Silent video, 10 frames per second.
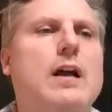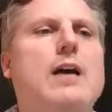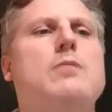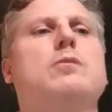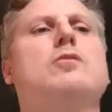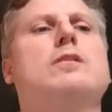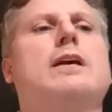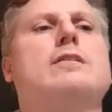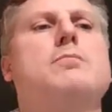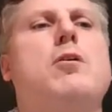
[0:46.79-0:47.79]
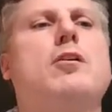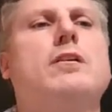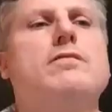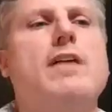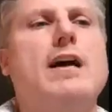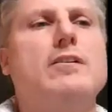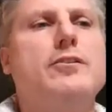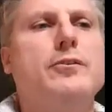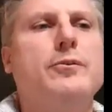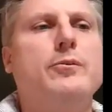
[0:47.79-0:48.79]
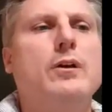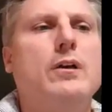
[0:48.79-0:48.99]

I will look at the market value.